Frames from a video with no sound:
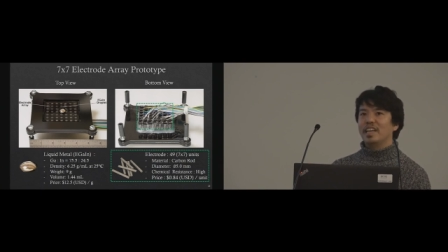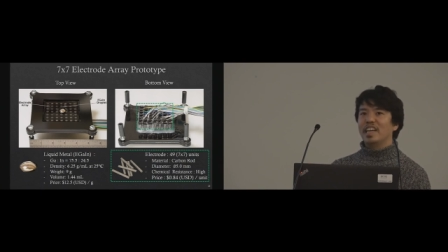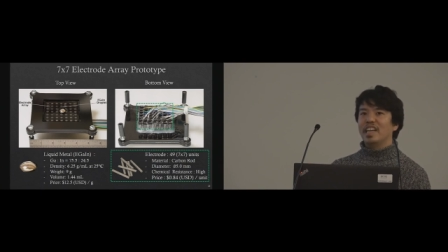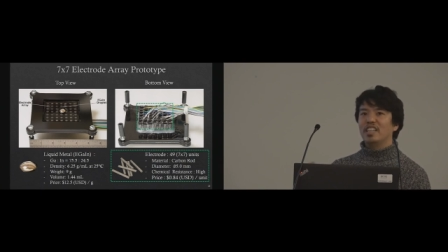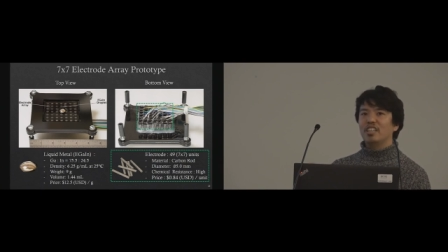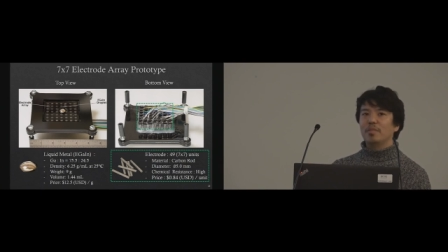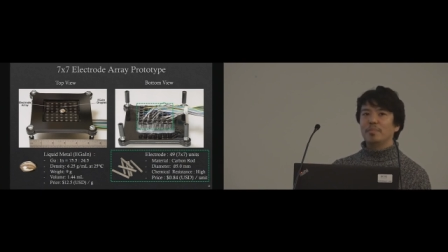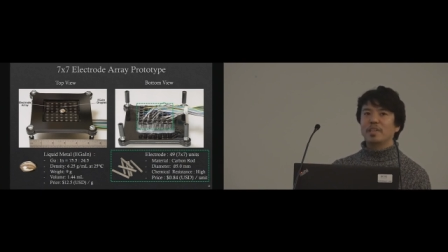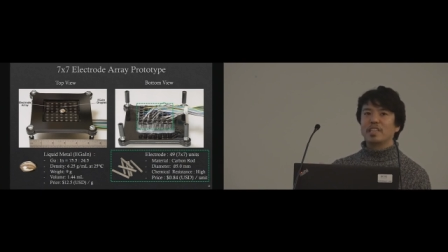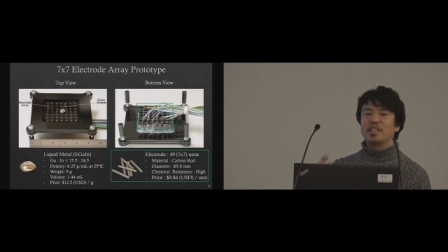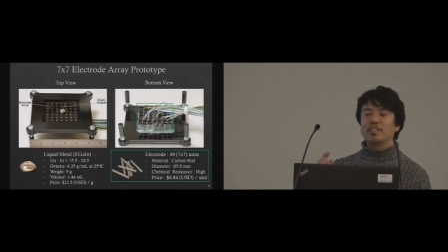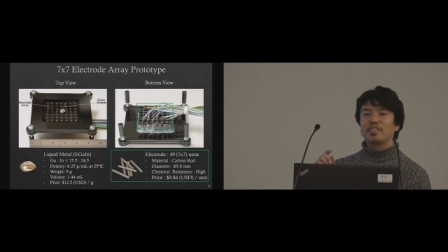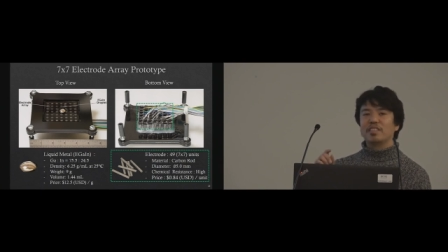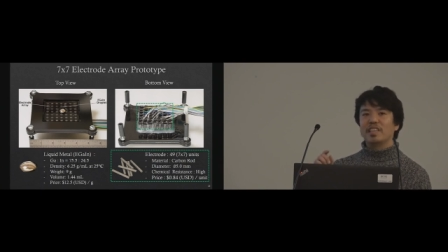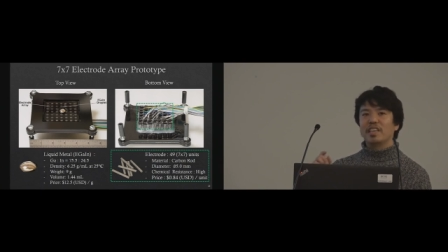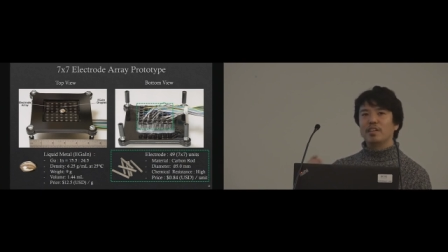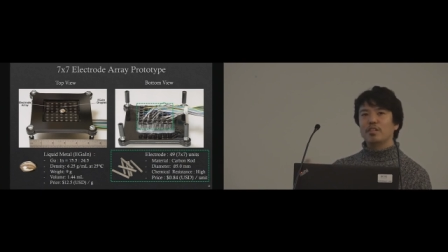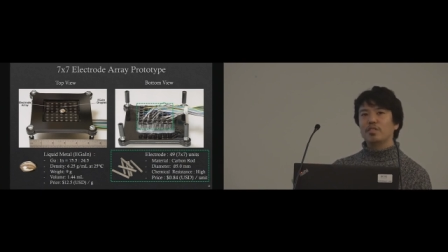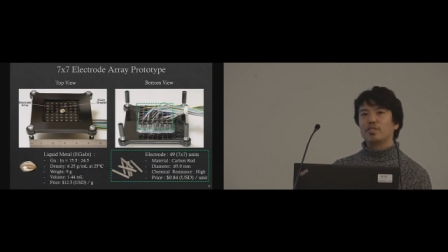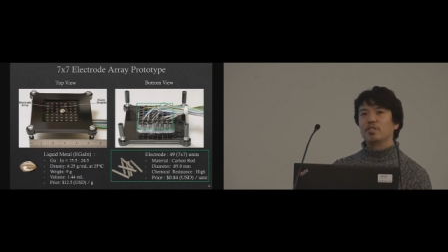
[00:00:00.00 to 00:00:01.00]
liquid metal
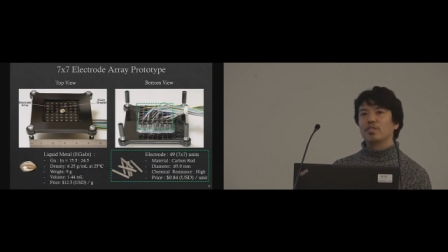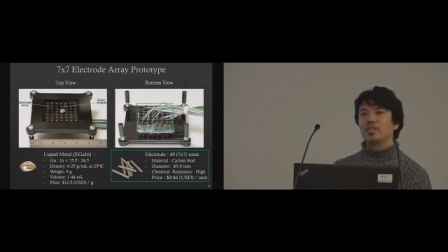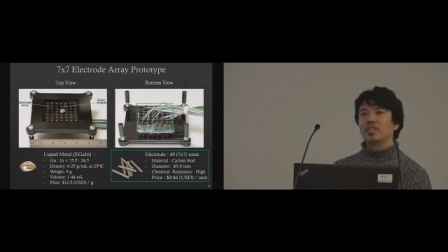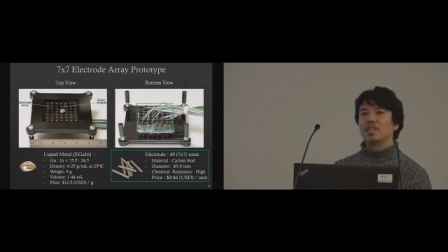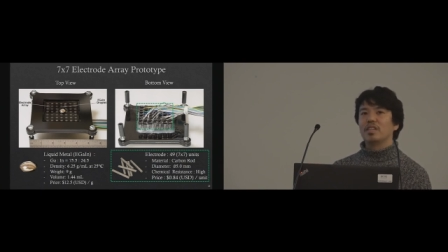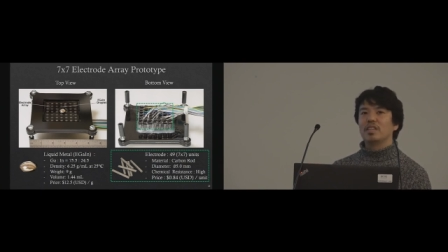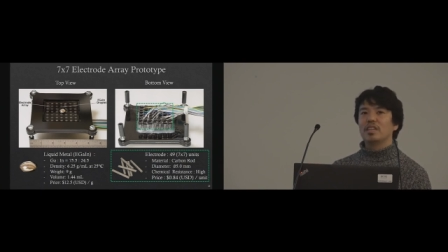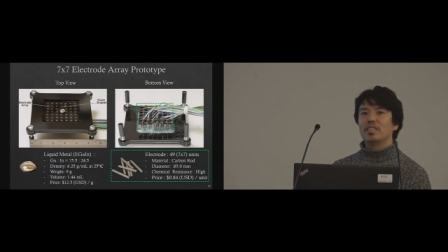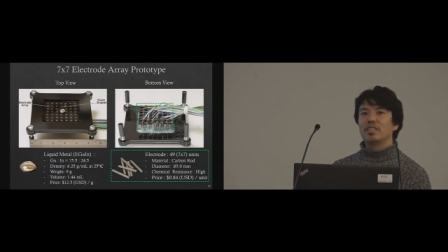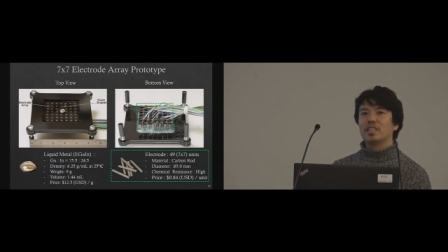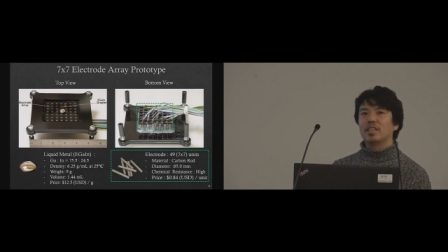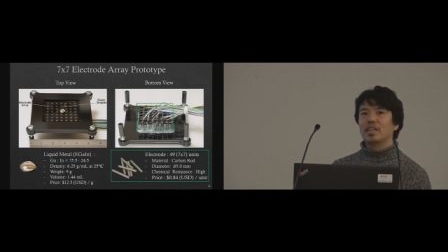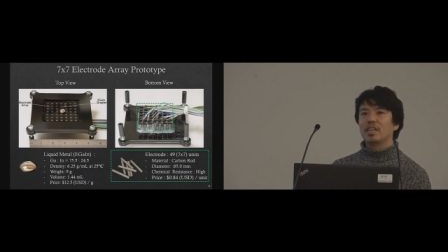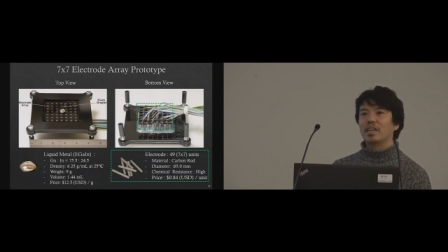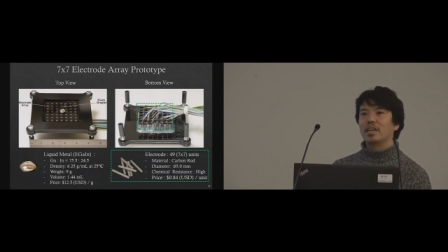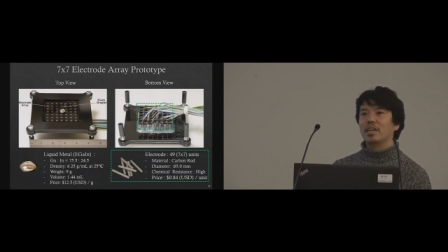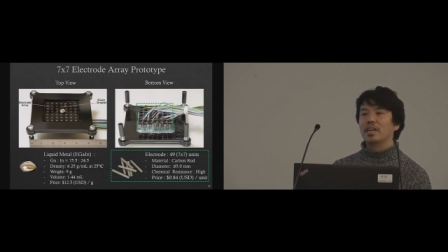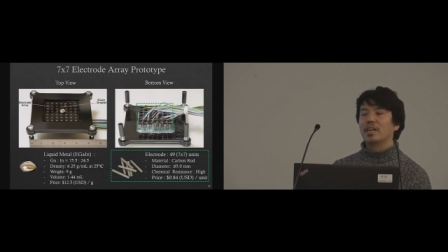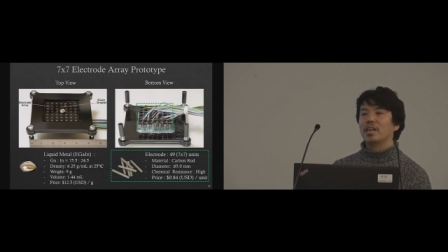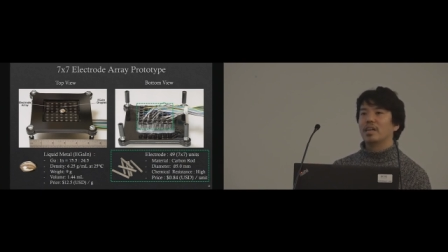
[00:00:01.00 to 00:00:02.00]
stick to this
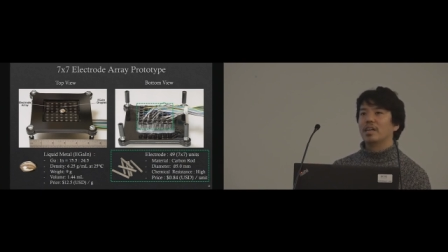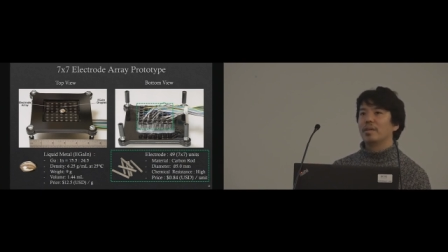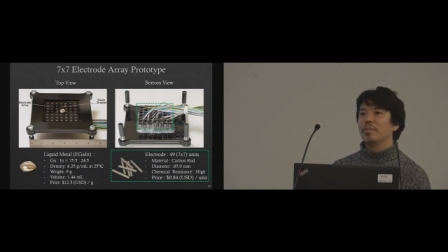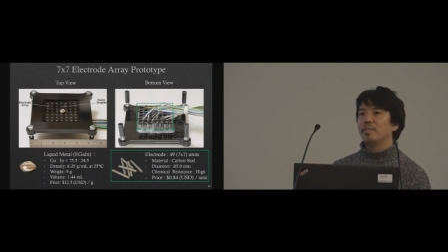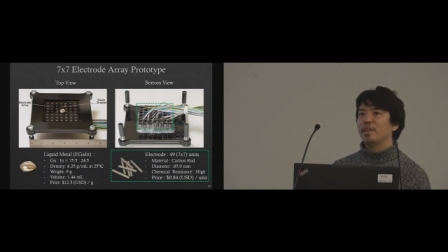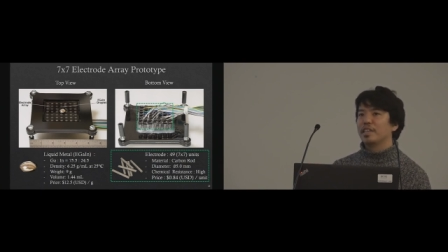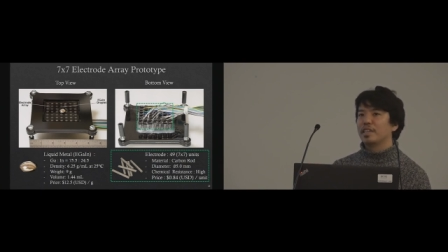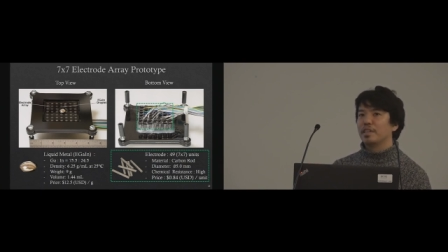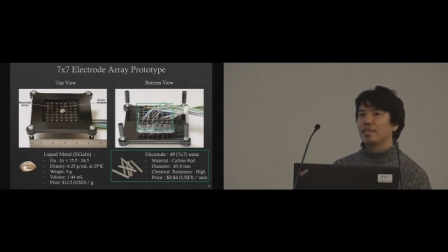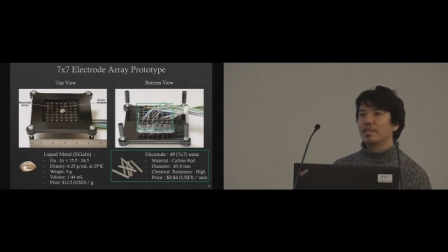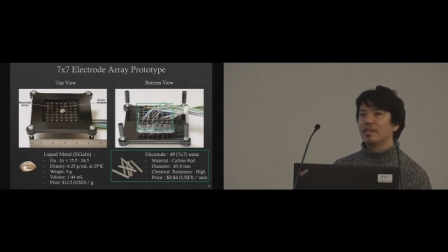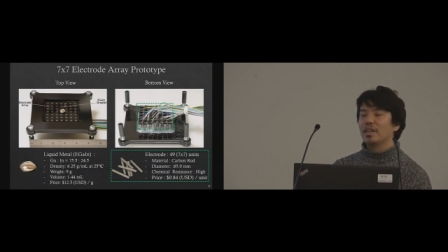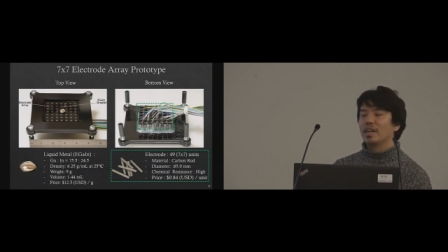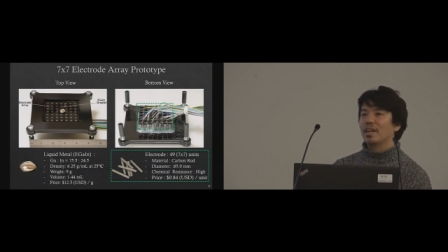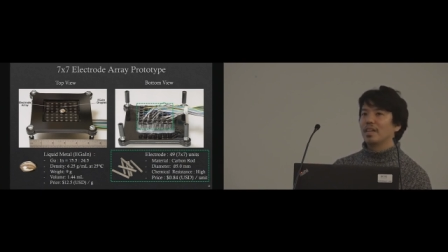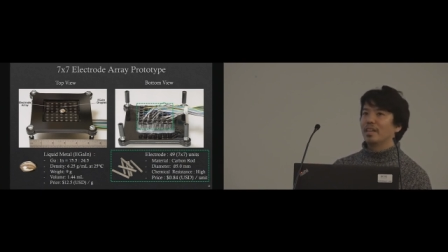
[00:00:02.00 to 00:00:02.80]
metal,